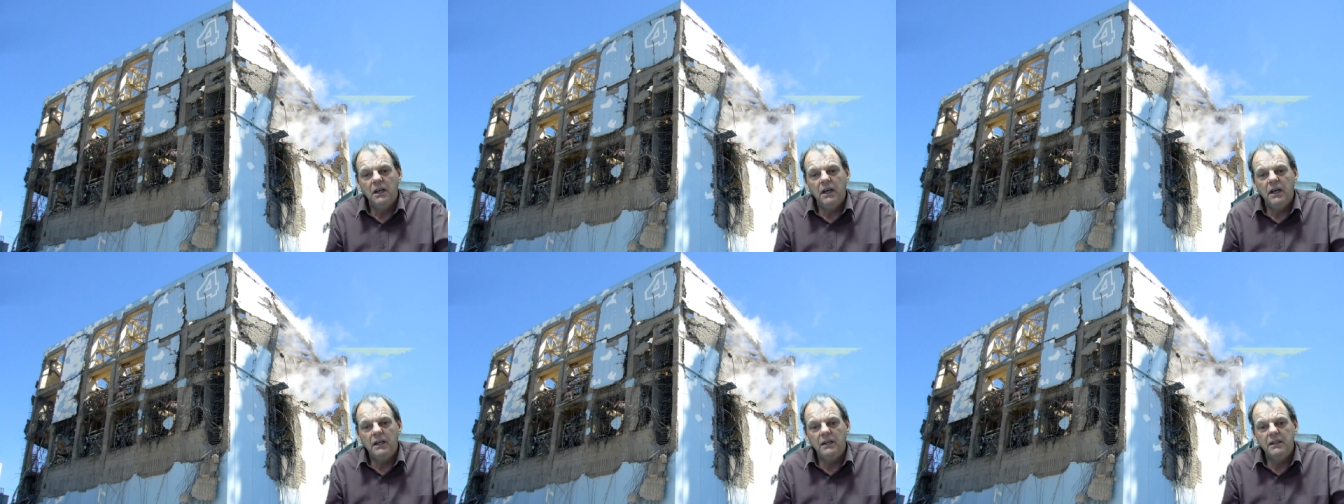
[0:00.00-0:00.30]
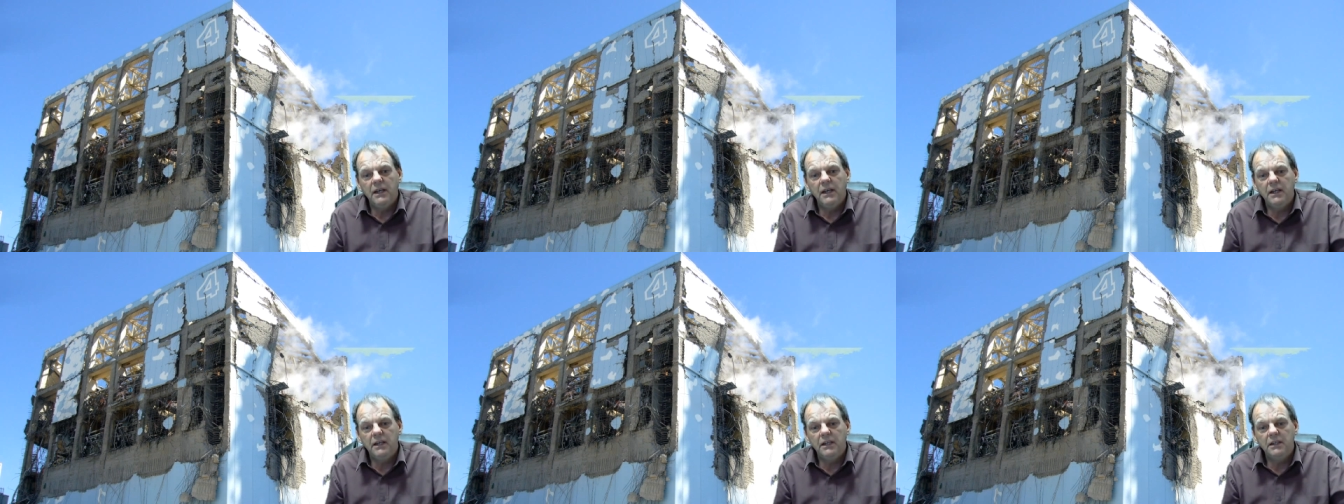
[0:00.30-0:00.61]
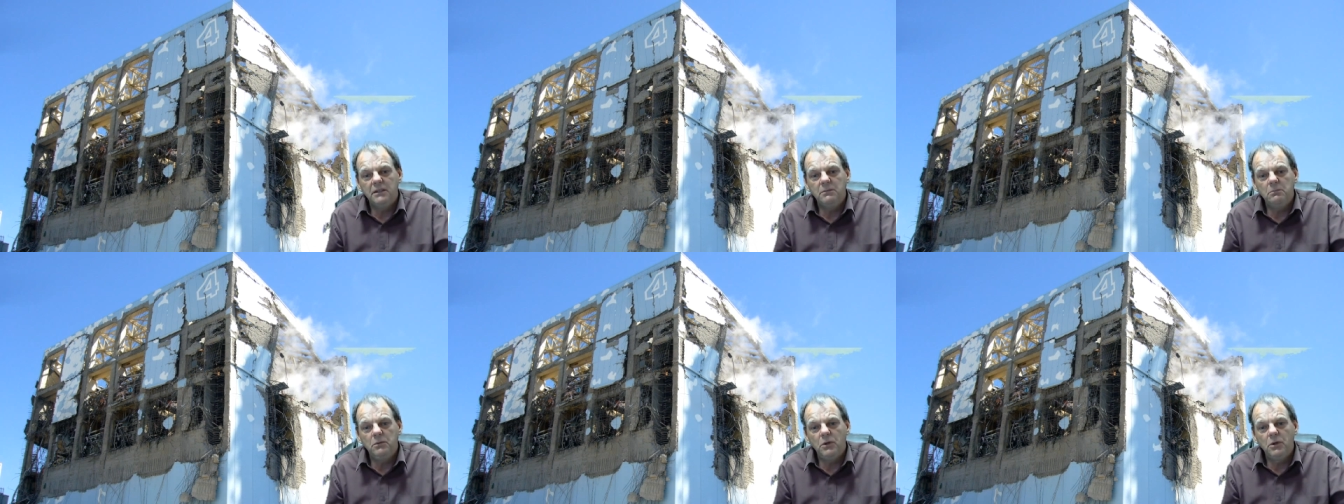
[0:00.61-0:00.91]
and that
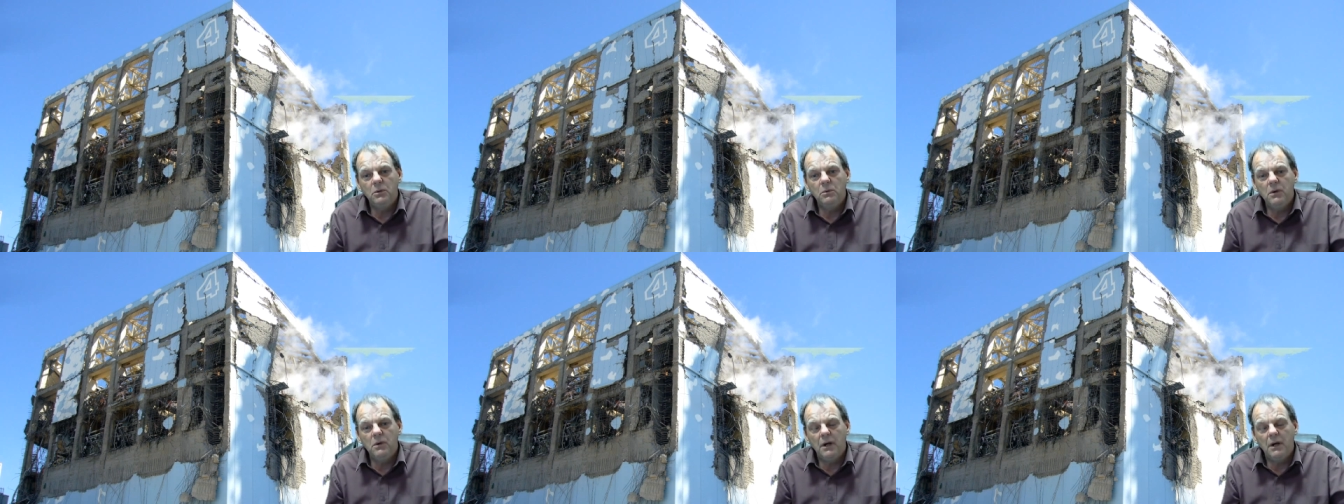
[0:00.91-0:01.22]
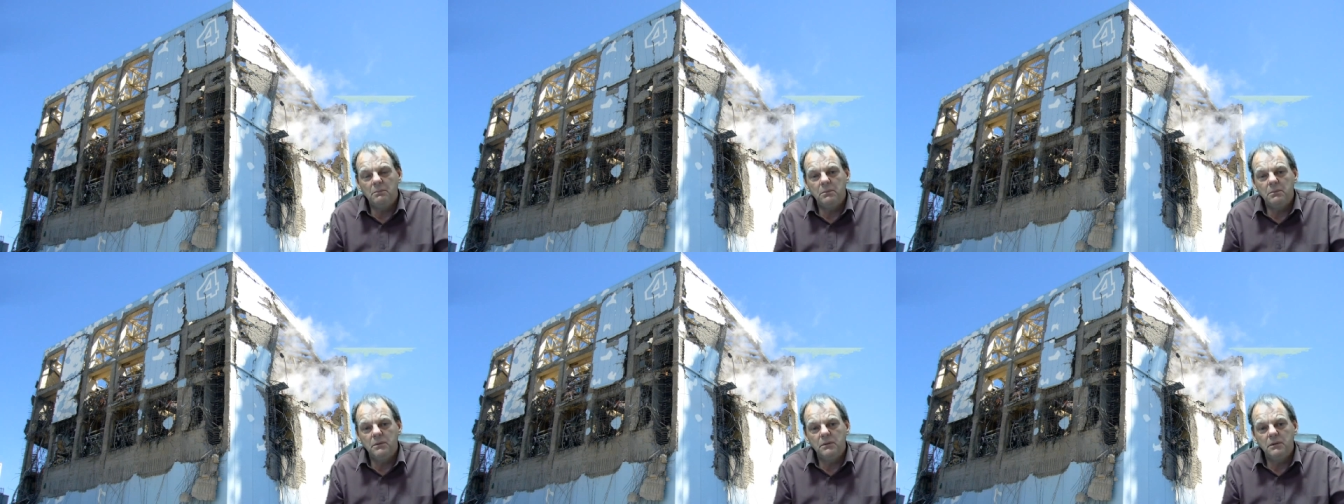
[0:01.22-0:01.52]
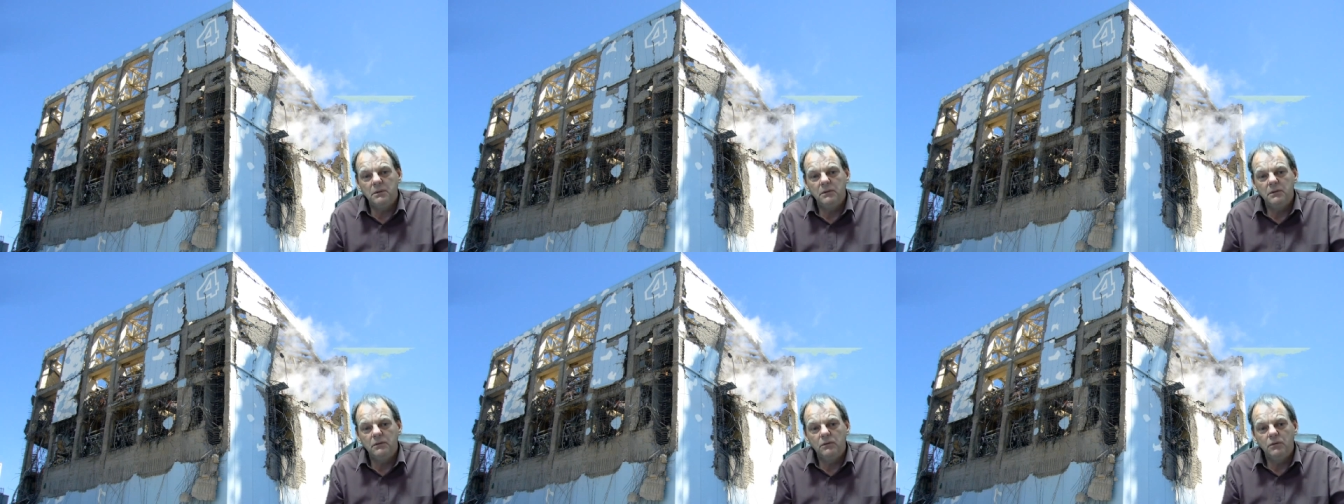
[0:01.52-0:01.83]
it blew up
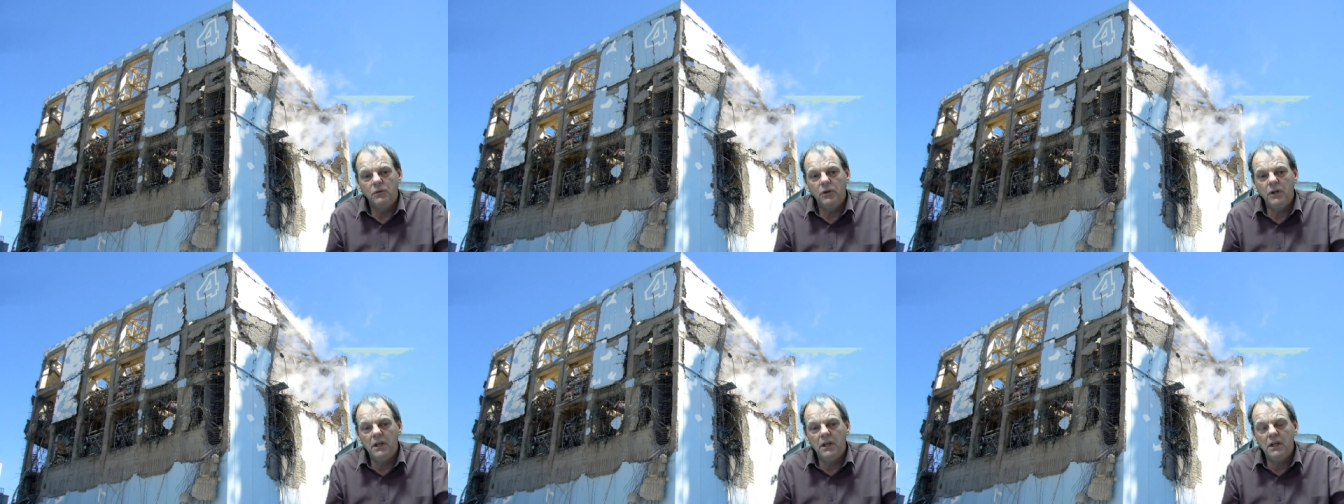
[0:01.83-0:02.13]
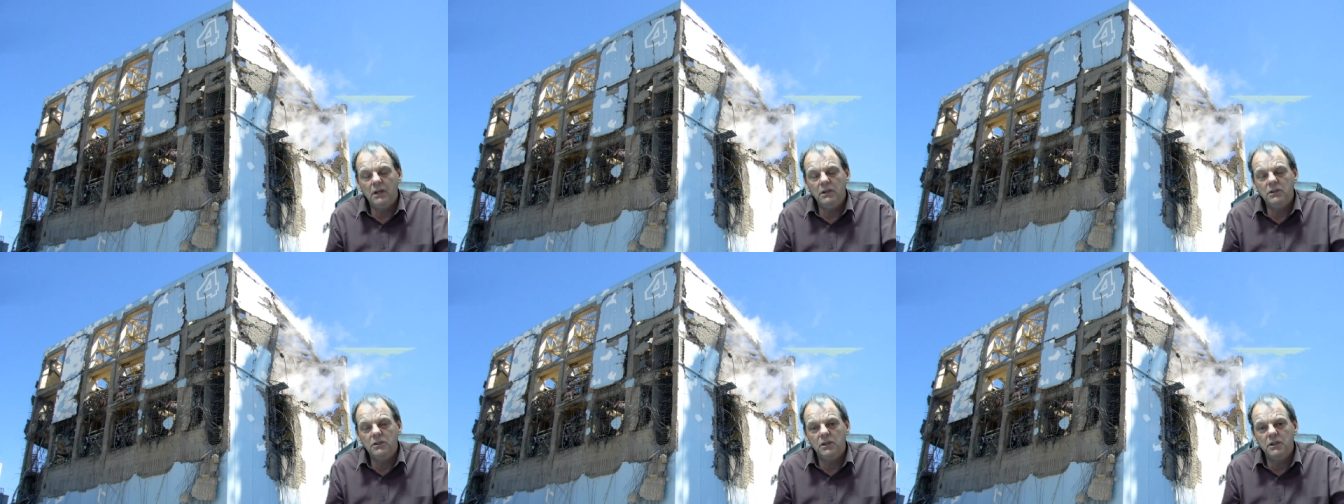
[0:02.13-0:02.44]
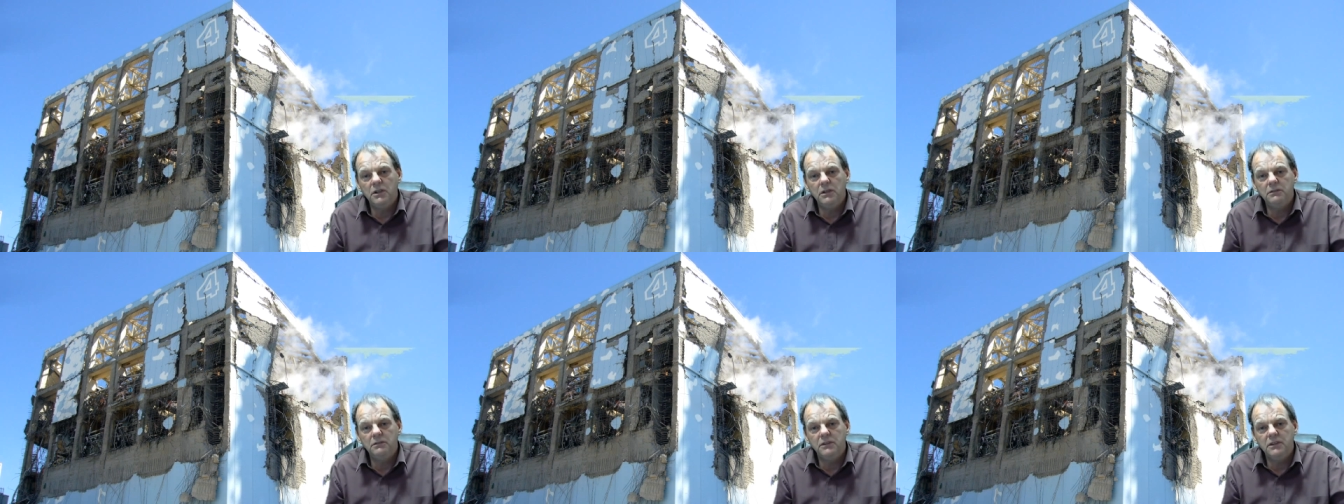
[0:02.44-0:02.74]
right
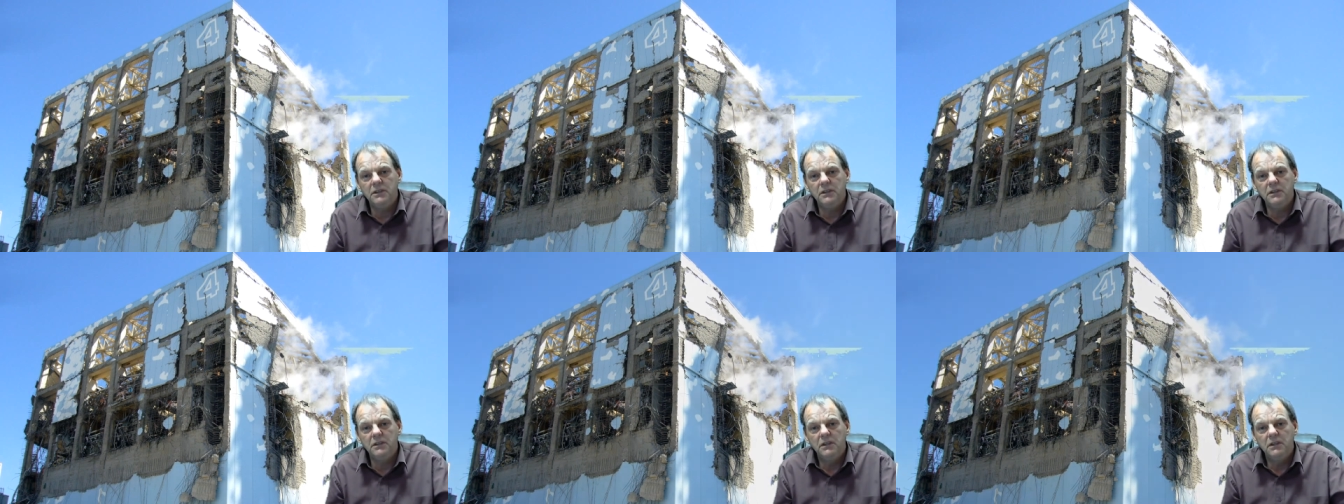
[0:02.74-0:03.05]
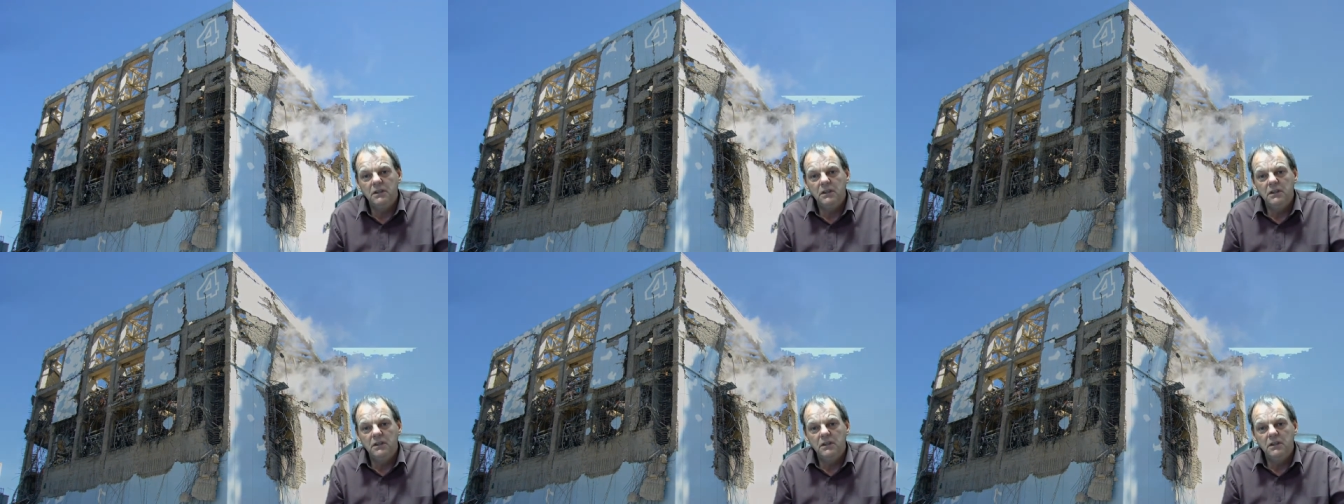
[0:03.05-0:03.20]
alongside of it